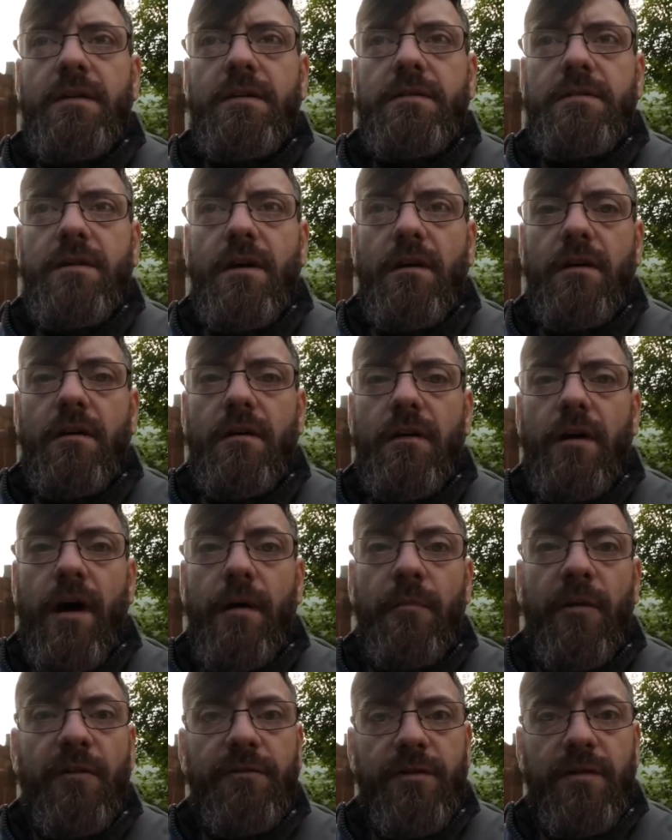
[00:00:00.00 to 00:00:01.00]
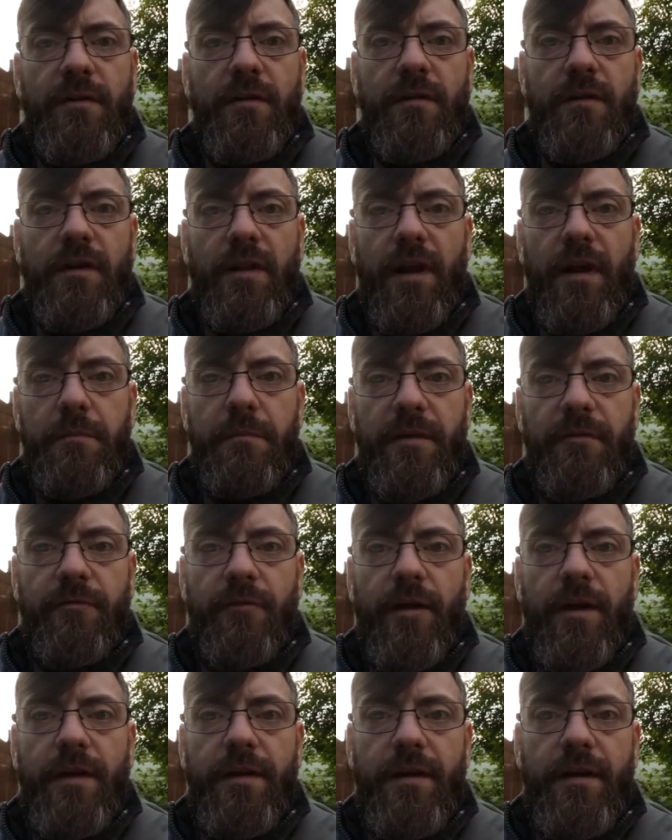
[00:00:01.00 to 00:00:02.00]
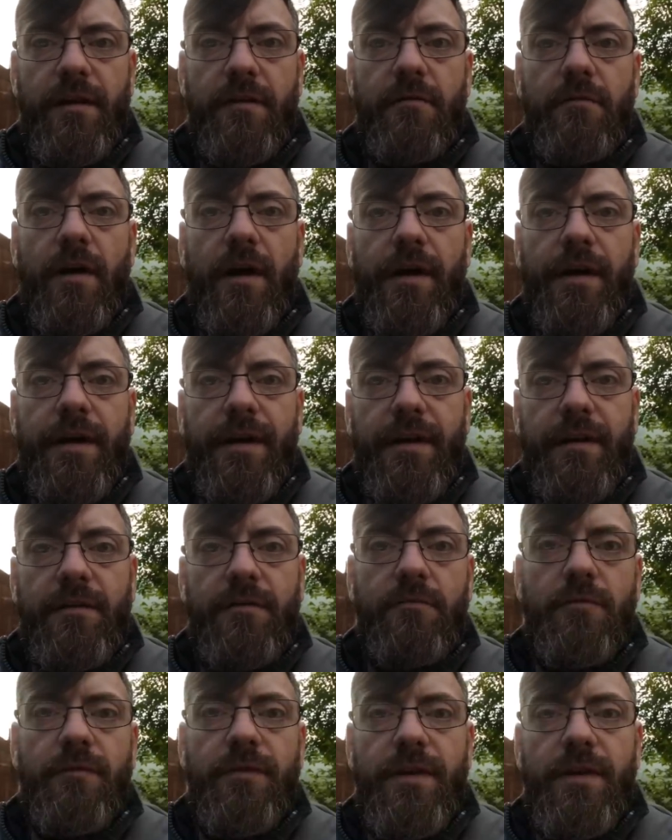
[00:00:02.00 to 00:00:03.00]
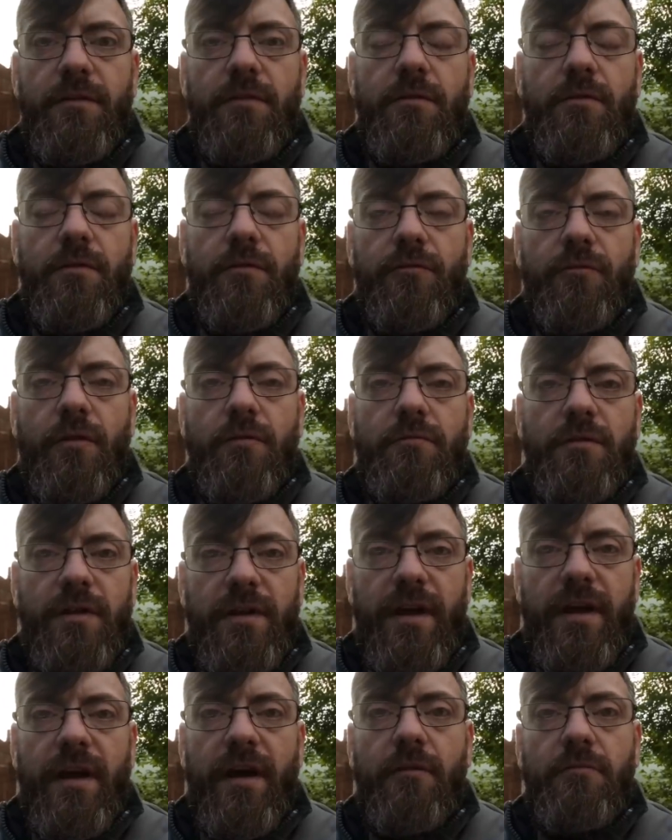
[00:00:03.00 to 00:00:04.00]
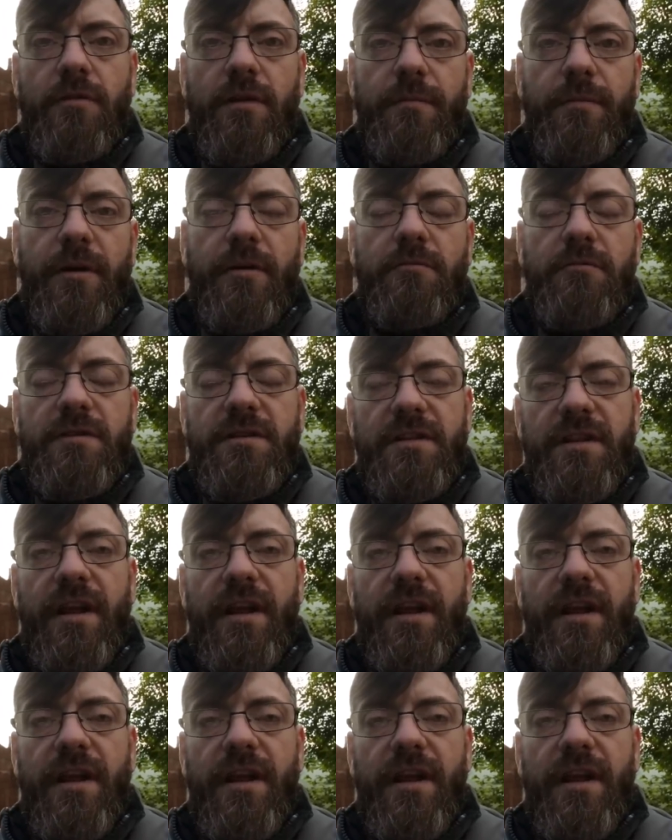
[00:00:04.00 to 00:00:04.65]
So I'm off to collect my friend now, and I'm going to do a video throughout the day out and about,